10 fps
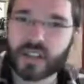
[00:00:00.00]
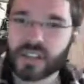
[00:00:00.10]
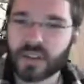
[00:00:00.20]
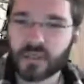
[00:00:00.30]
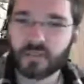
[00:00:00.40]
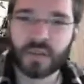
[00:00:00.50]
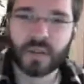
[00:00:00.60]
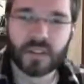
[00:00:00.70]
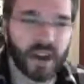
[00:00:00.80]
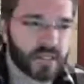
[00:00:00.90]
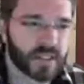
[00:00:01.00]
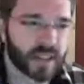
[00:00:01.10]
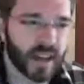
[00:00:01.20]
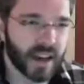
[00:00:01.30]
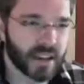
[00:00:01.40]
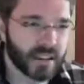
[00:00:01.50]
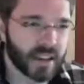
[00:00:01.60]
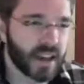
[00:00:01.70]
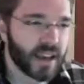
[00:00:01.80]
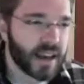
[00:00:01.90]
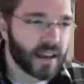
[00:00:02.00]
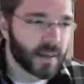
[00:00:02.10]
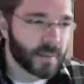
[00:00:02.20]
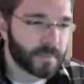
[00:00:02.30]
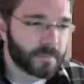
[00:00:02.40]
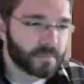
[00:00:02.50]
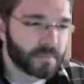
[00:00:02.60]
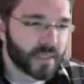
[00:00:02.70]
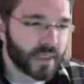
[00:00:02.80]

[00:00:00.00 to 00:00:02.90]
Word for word: and so maybe a lot of these guys um,